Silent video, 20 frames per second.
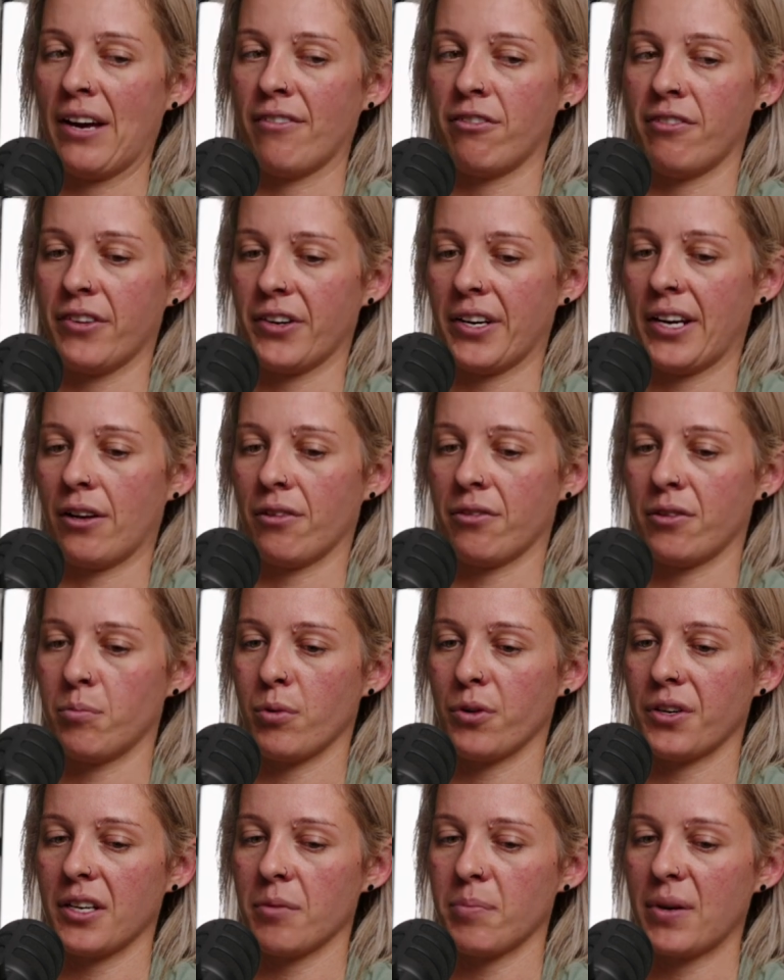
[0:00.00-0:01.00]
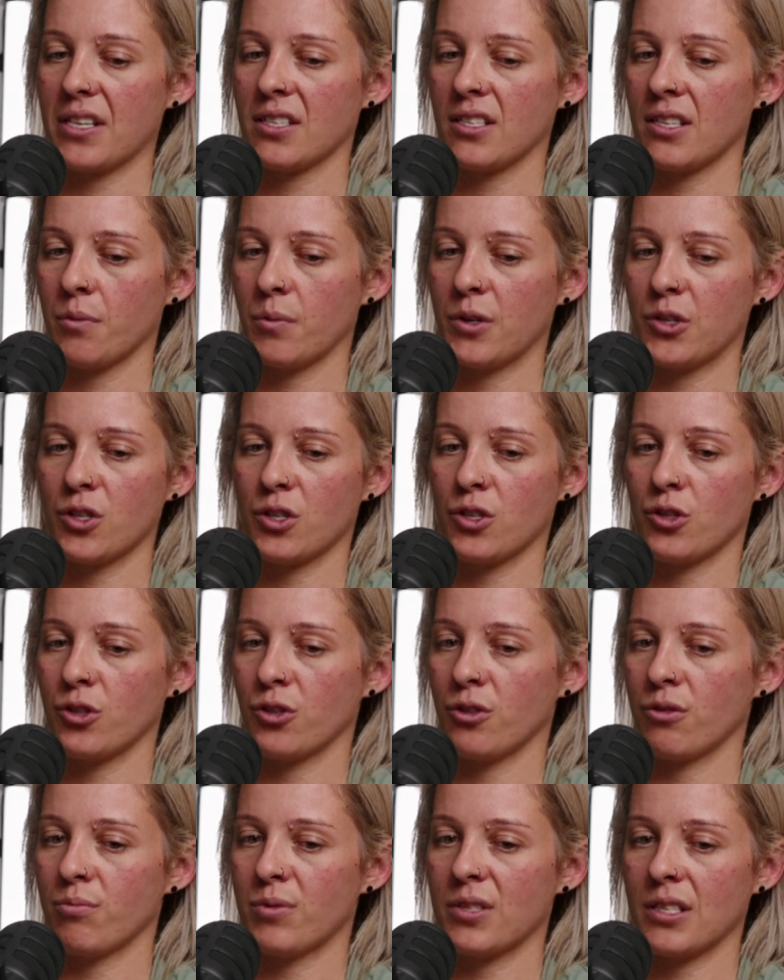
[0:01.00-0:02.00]
have a very healthy borrowing capacity. We just
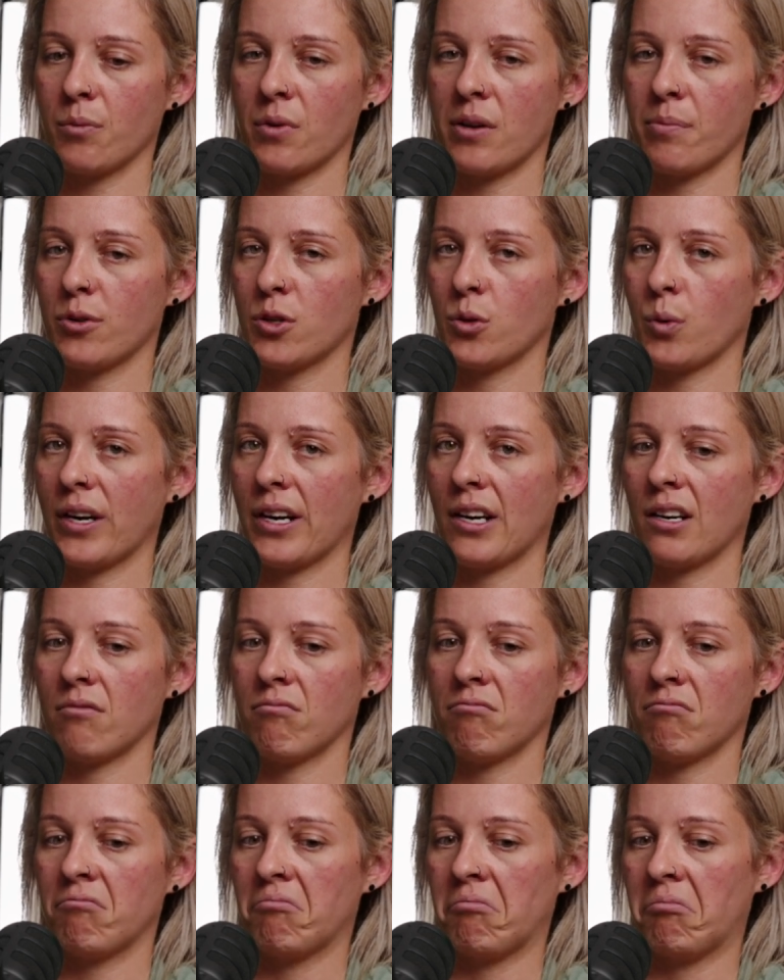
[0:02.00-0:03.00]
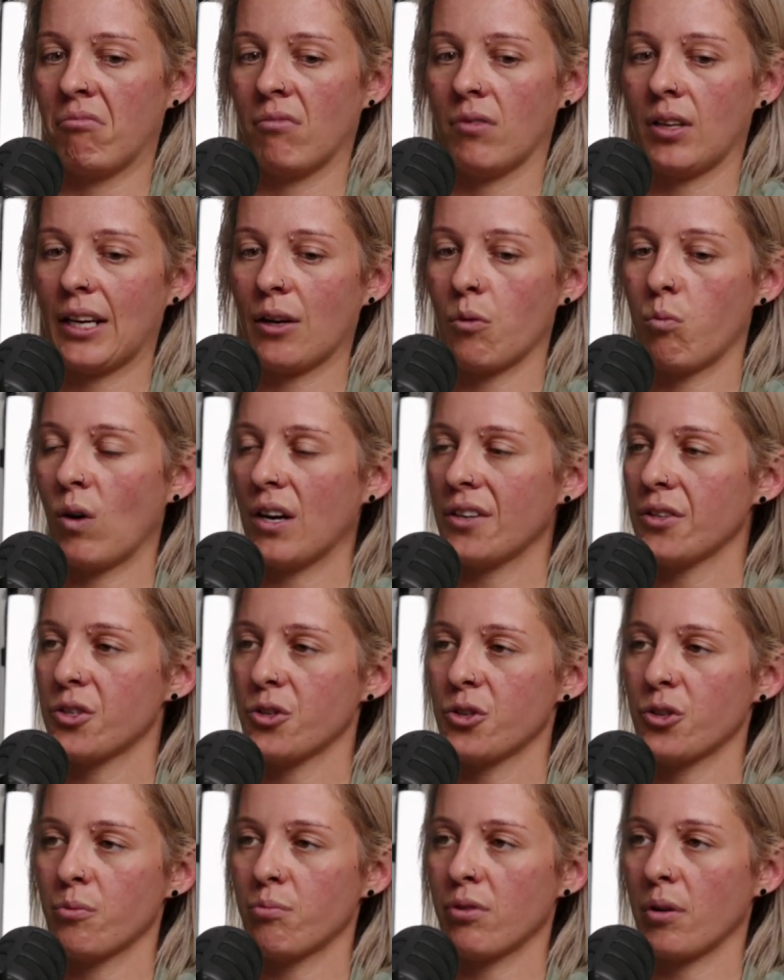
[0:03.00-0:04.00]
do somewhere between like 1 to
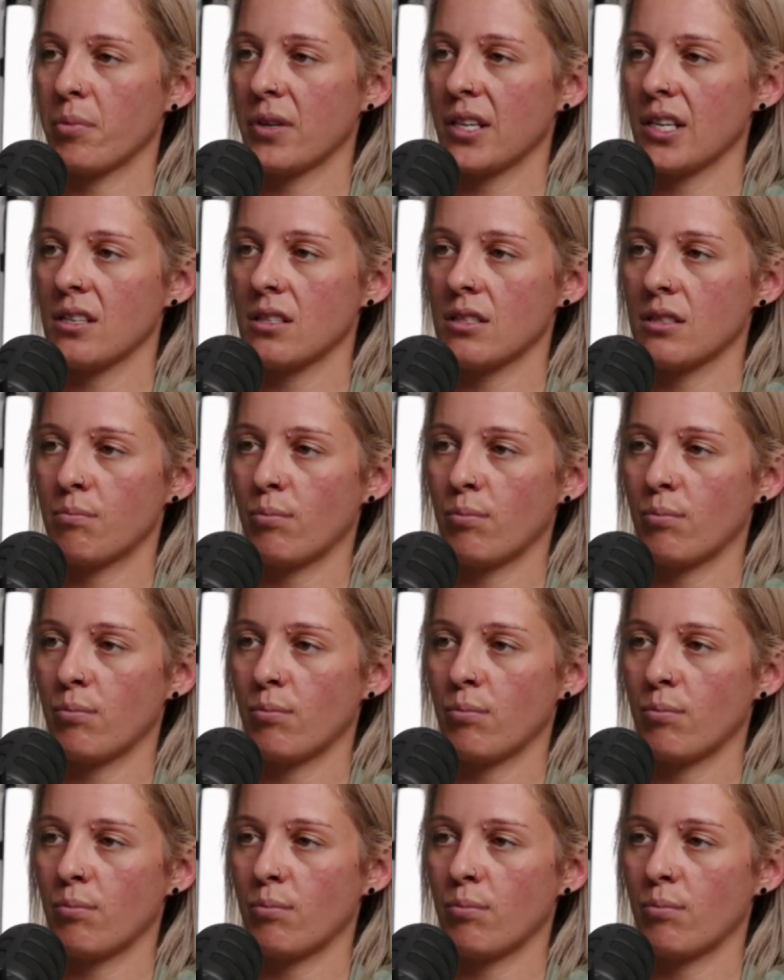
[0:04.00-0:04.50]
2 properties